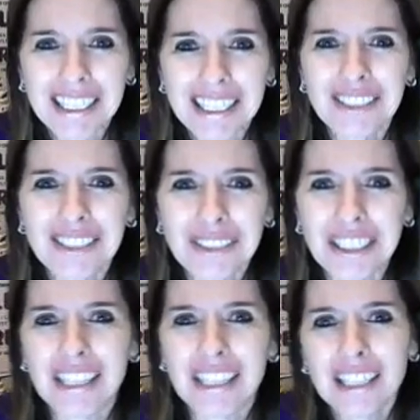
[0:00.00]
you
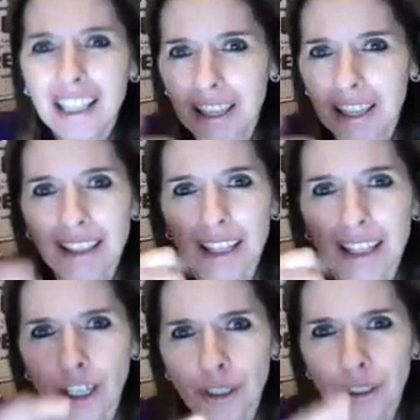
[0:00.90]
said
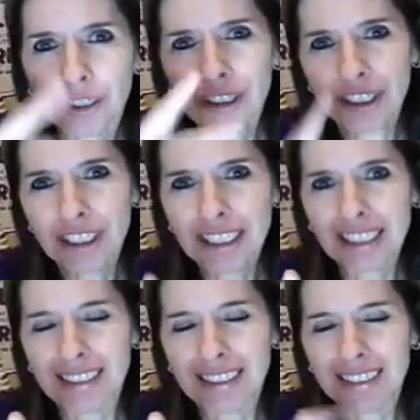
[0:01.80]
n.